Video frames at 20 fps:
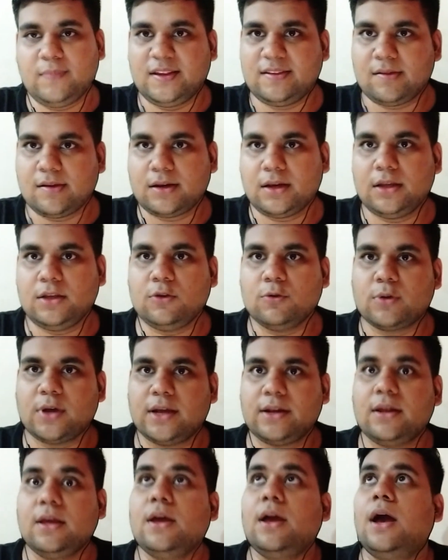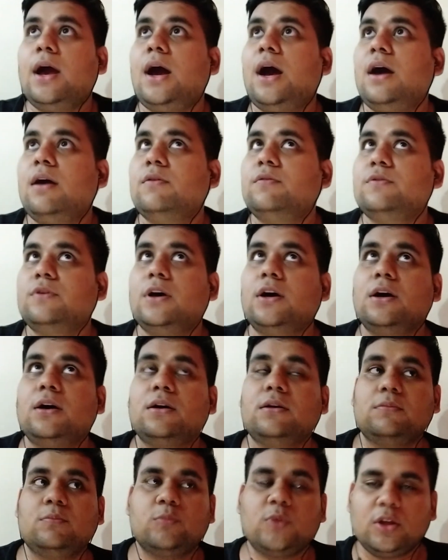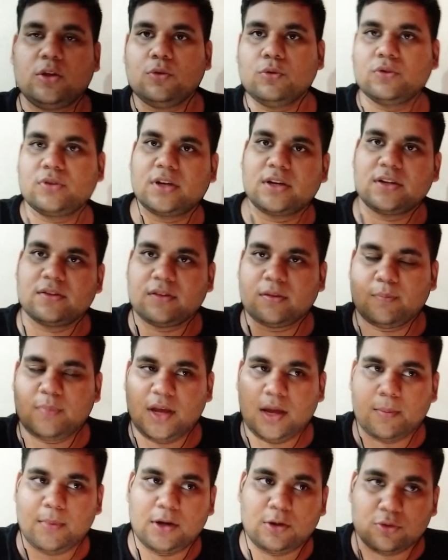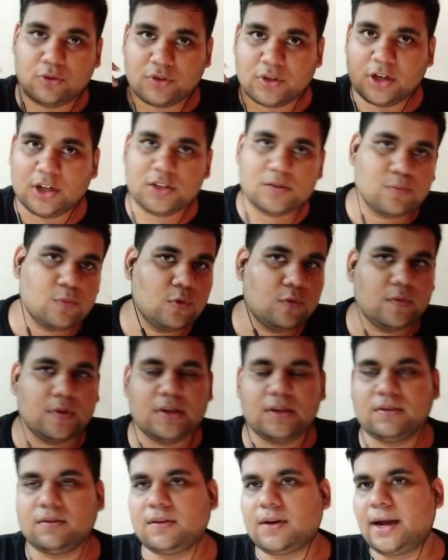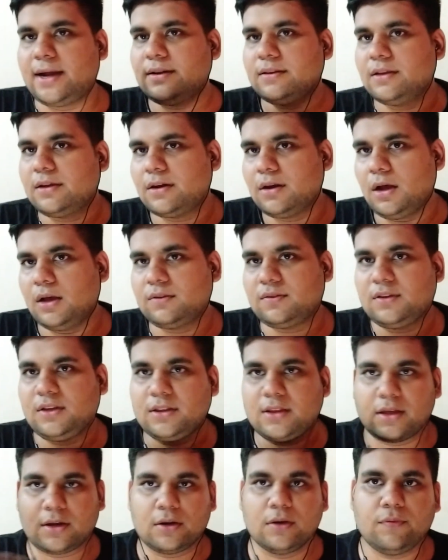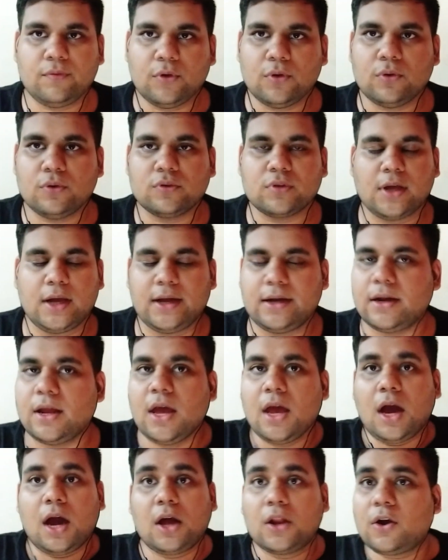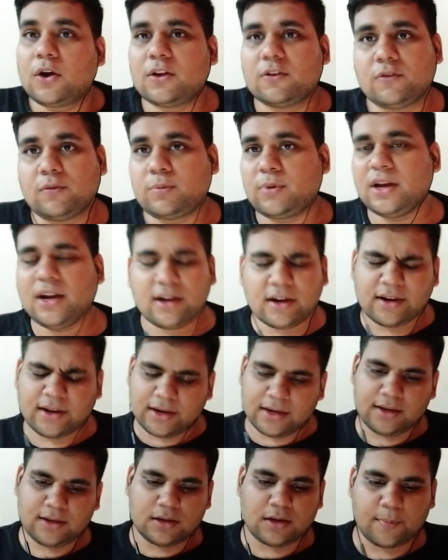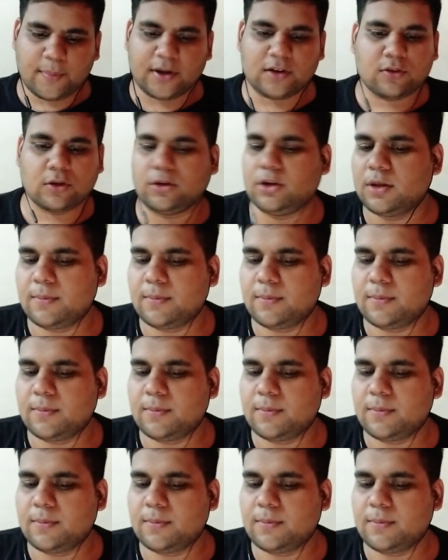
basically you can have the users be able to search movies, write their see their reviews, and a lot of stuff. It really depends on your